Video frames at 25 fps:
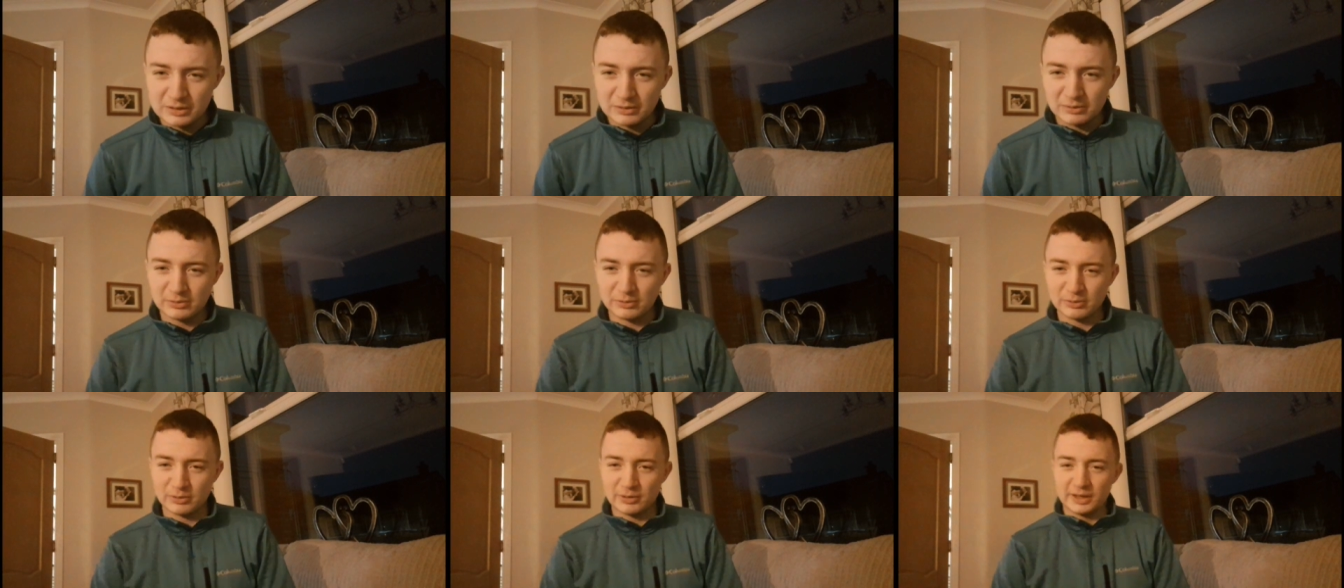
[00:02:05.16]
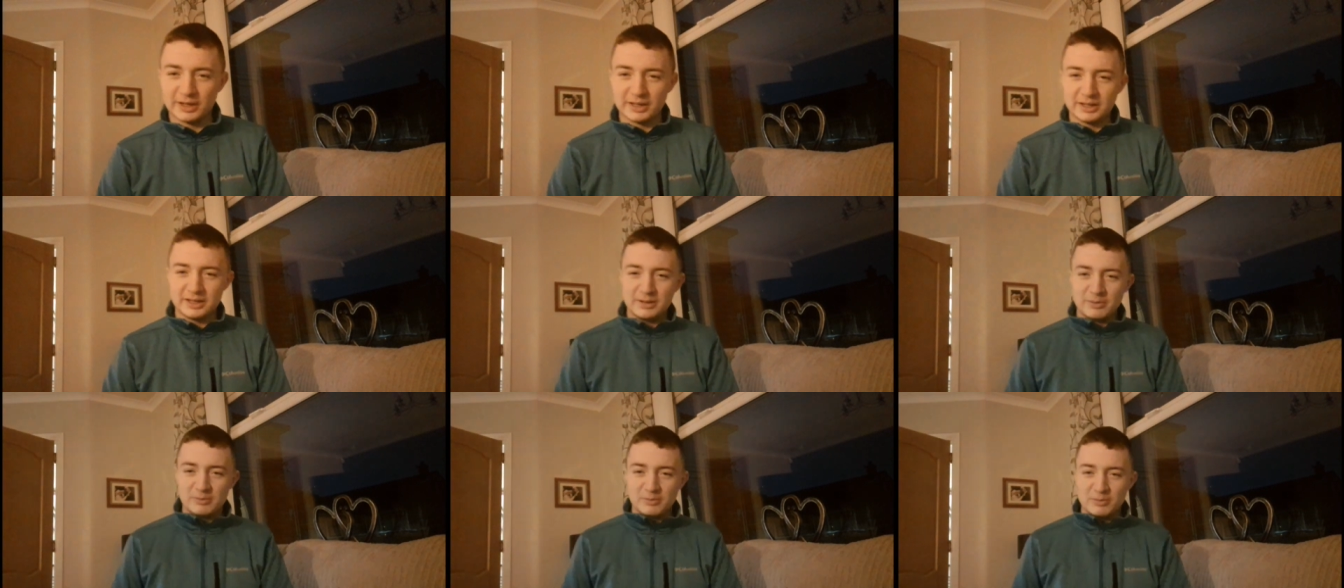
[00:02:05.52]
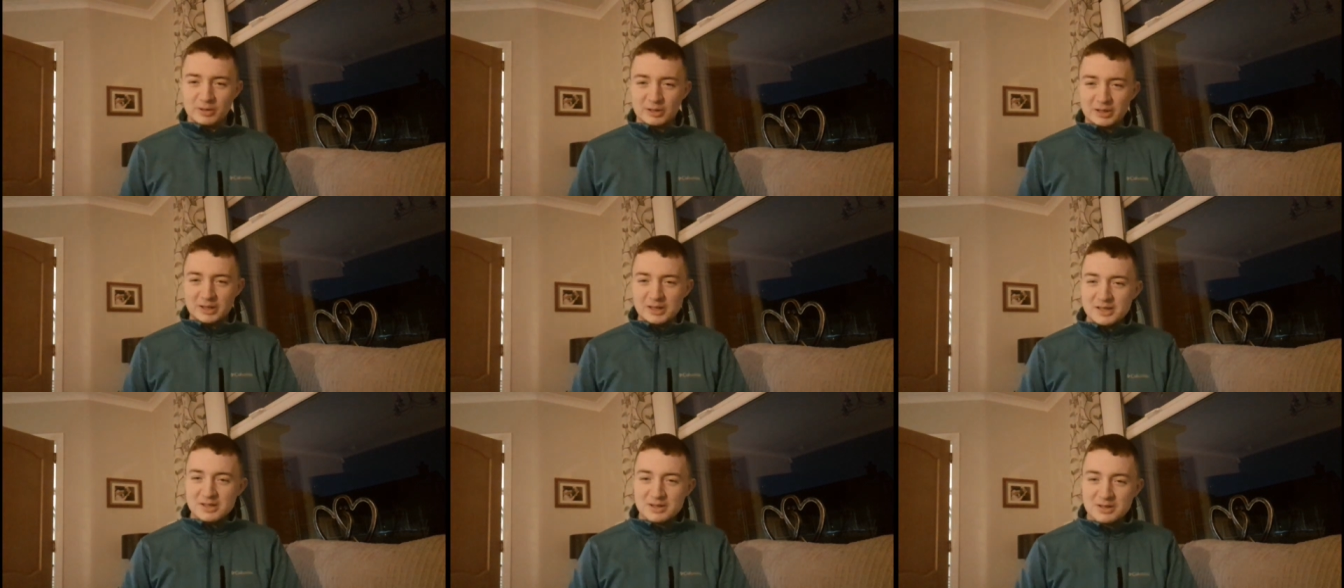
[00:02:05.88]
friendly one
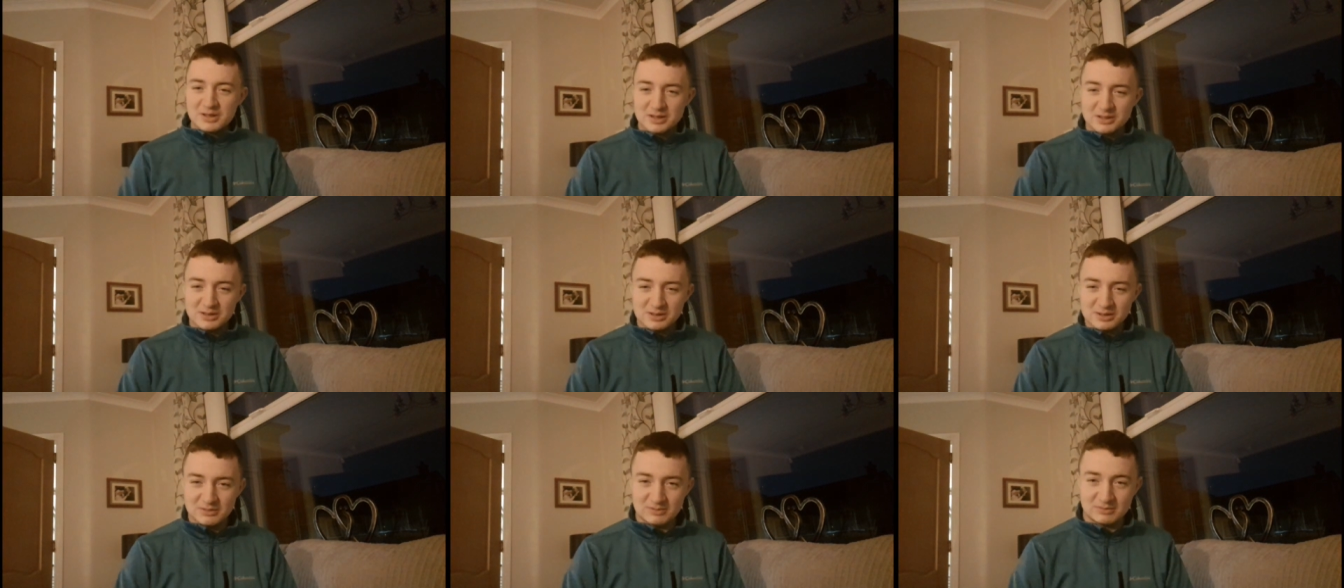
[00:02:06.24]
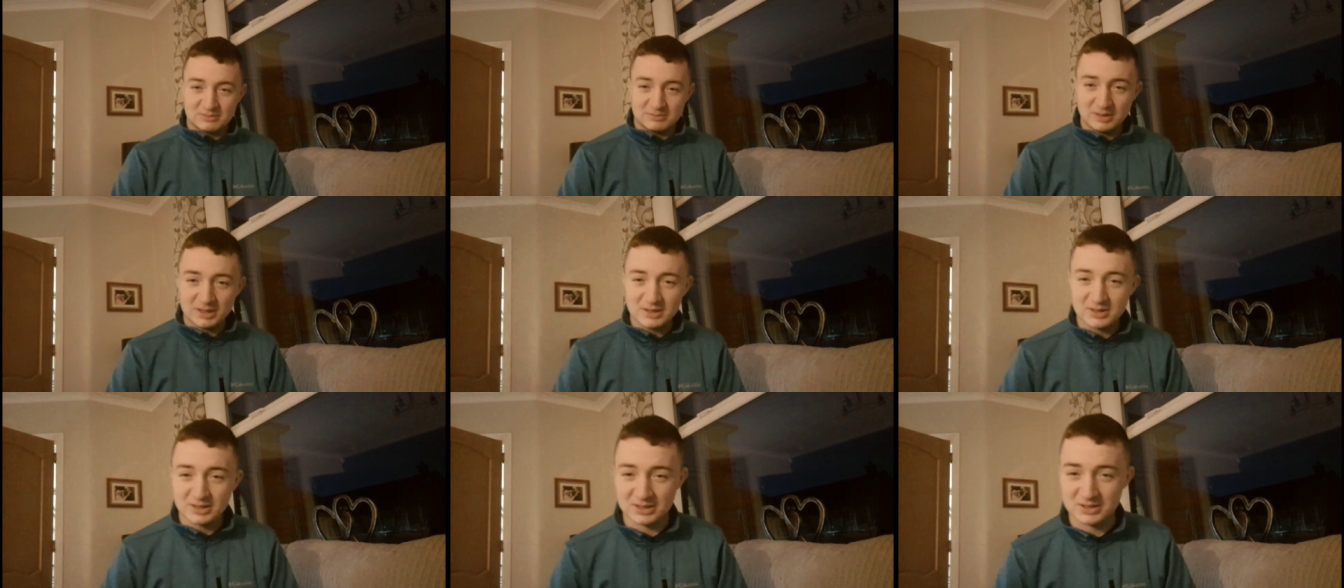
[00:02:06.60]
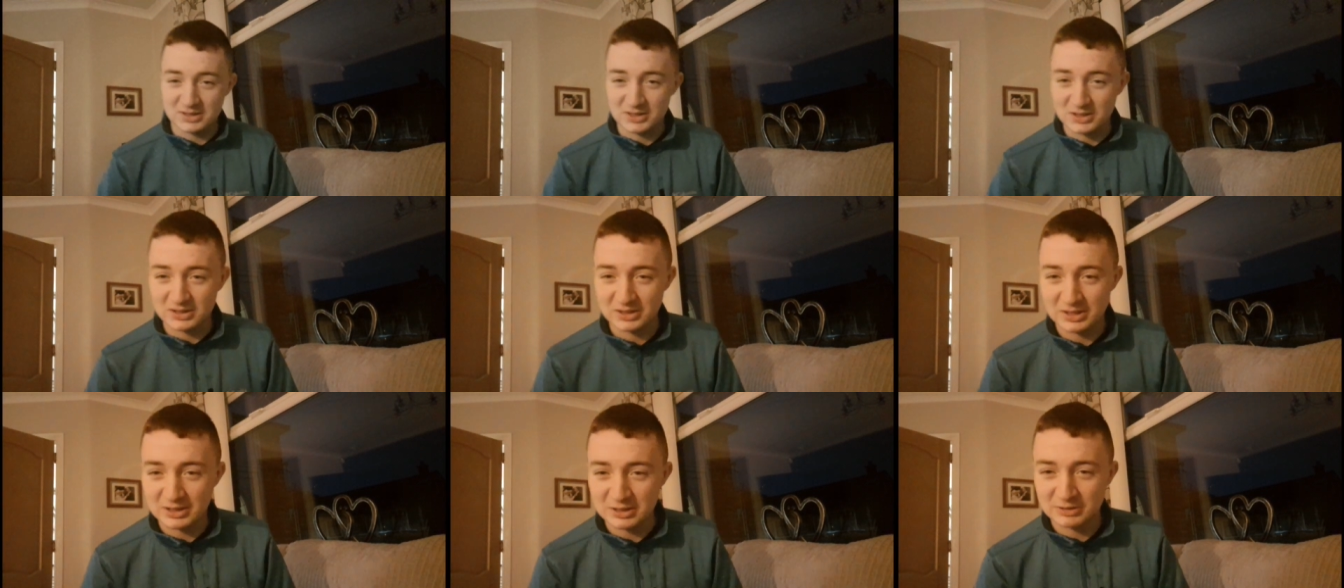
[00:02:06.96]
each. That's, a, that's actually a
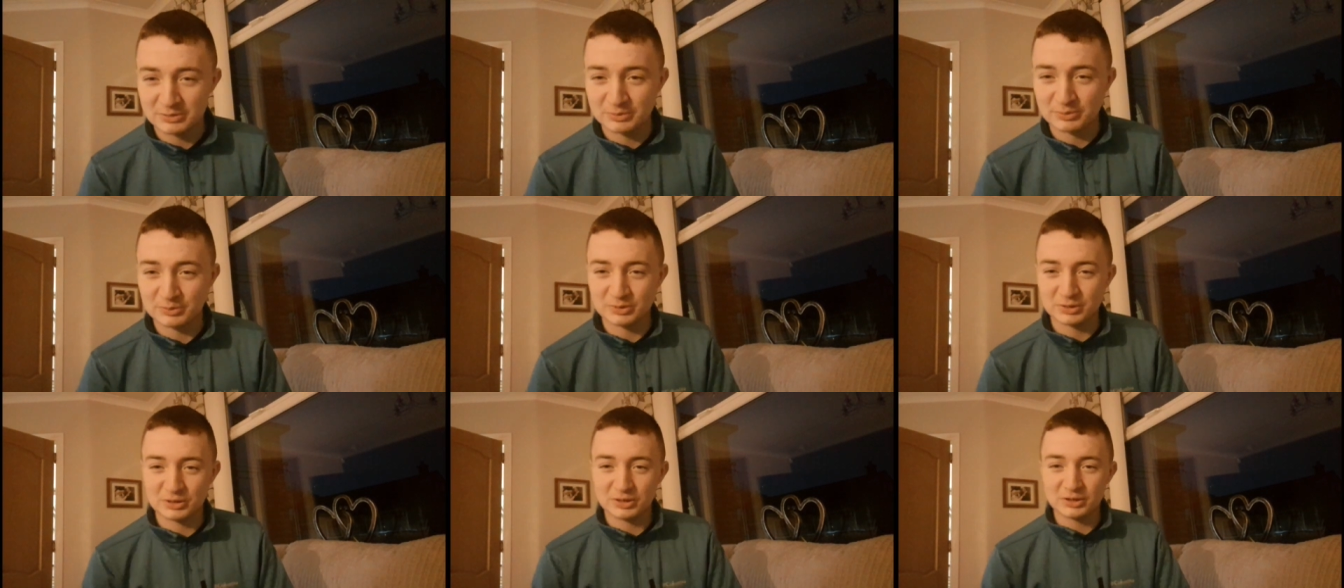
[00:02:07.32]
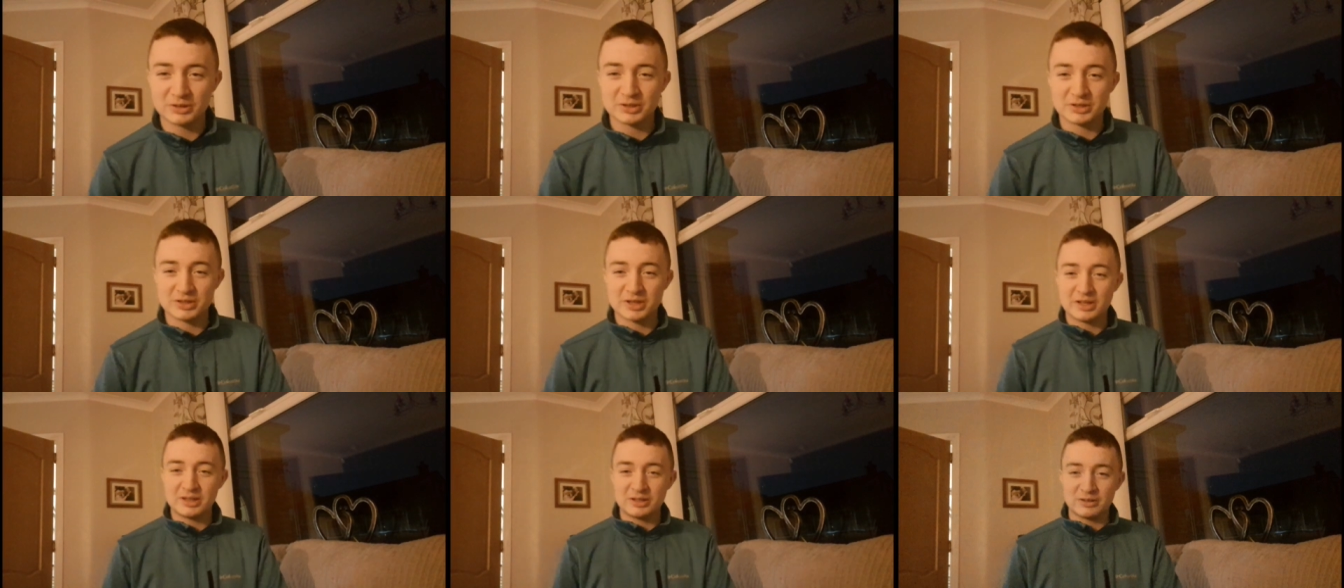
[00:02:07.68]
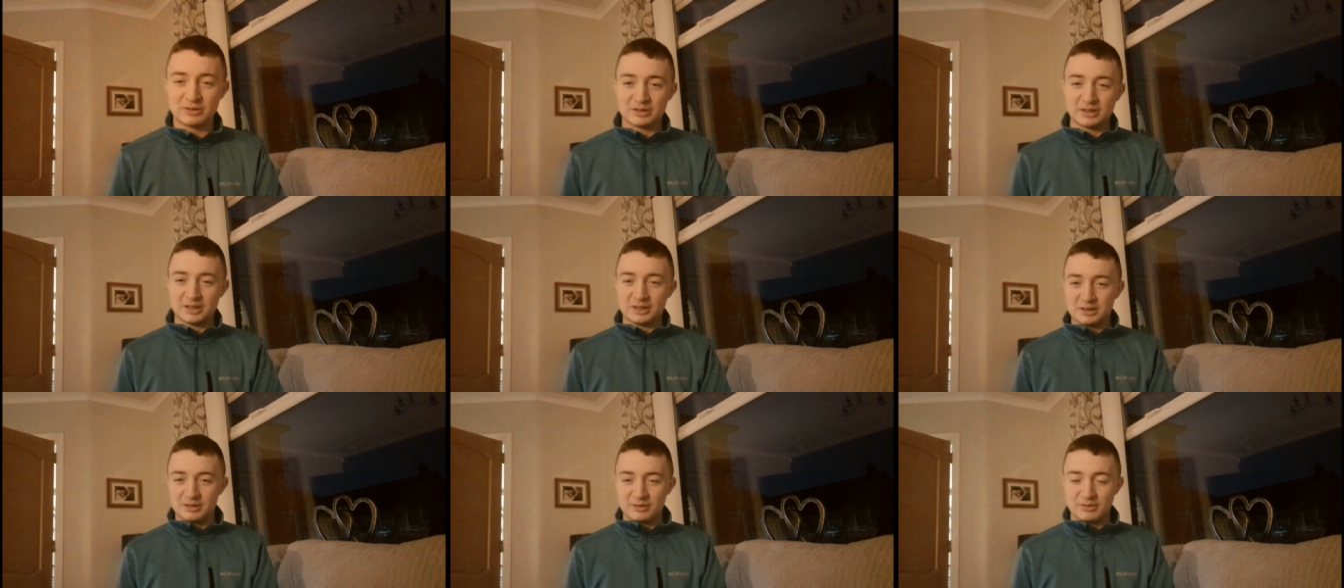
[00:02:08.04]
decent result because they looked
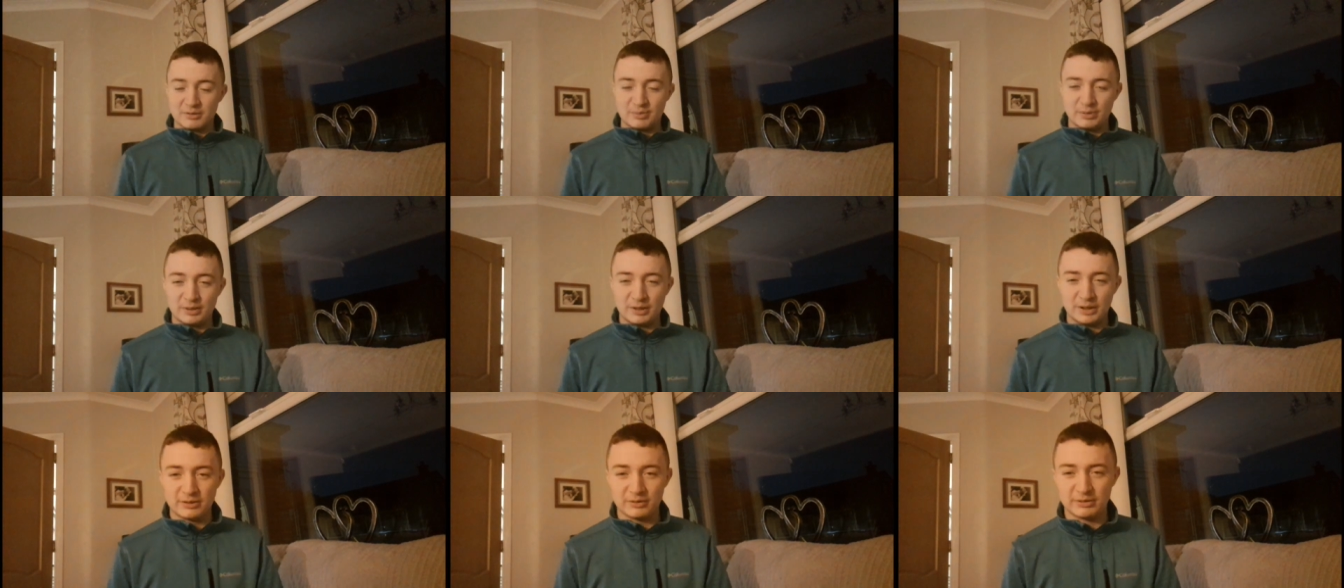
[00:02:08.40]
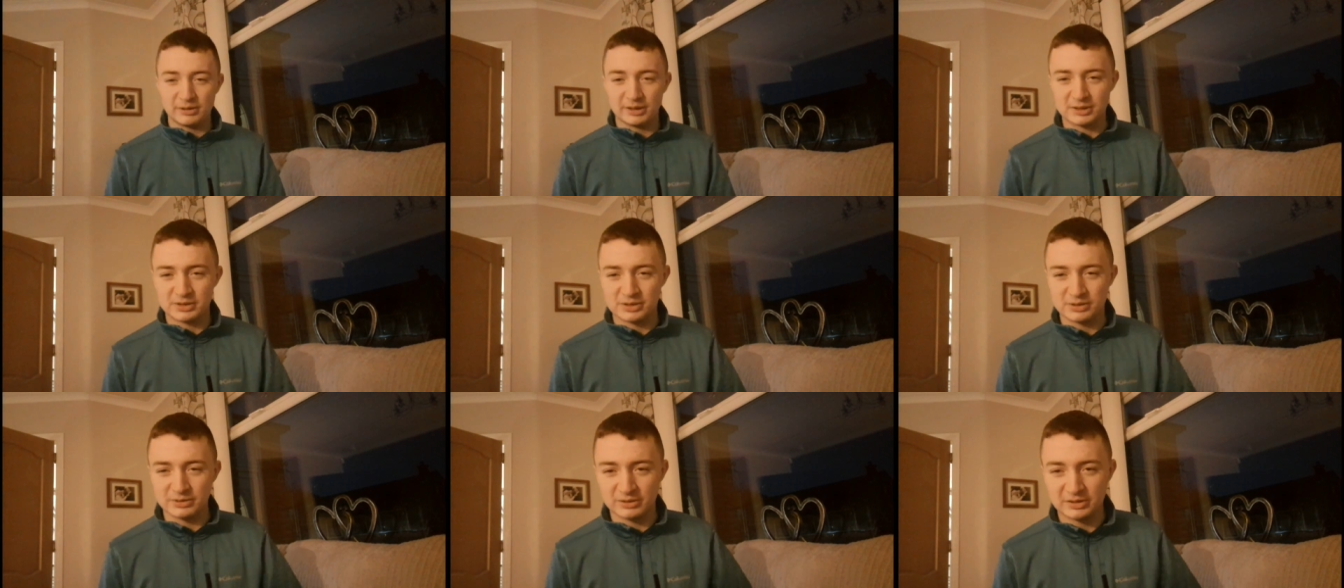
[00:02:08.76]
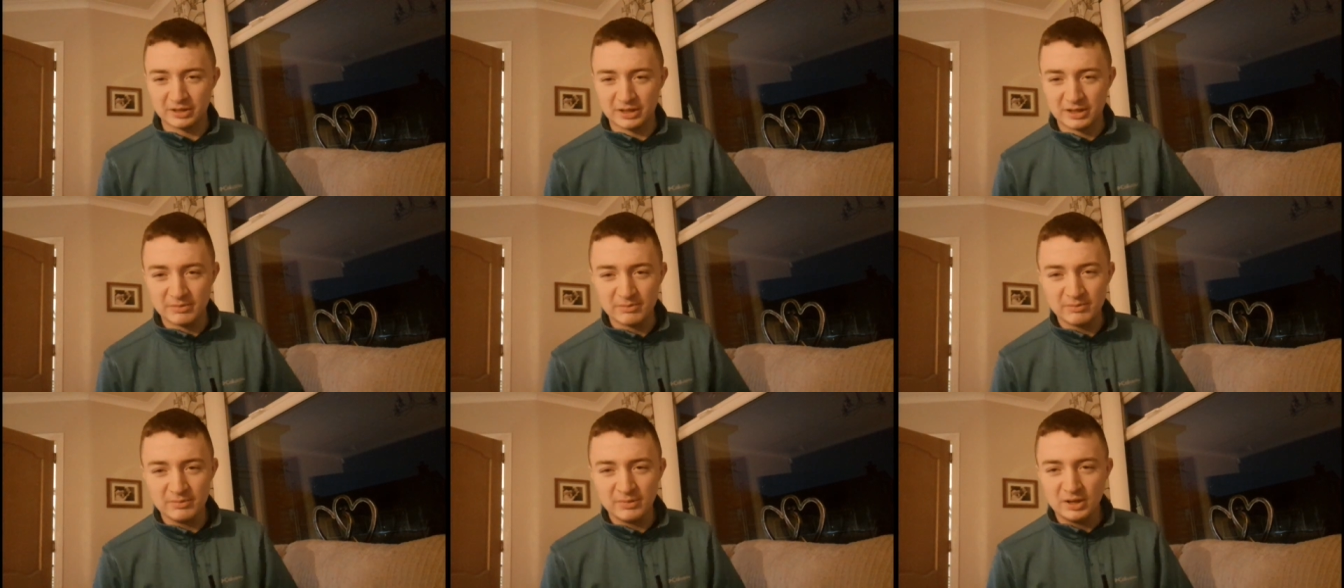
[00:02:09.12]
like they were playing their actual
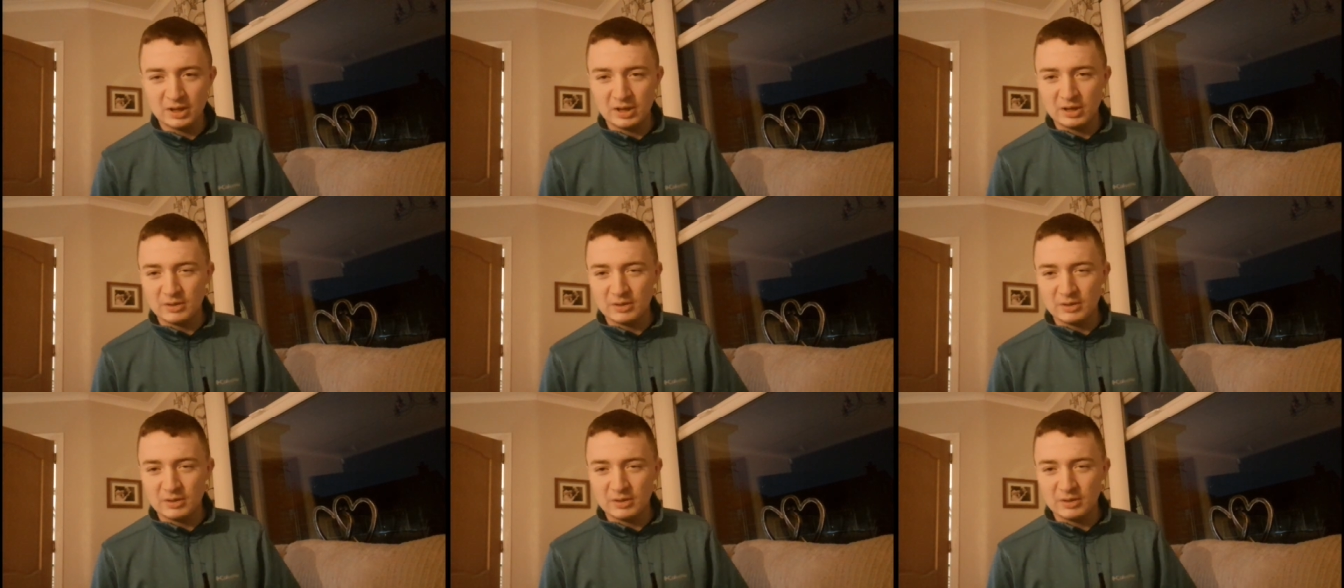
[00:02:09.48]
team.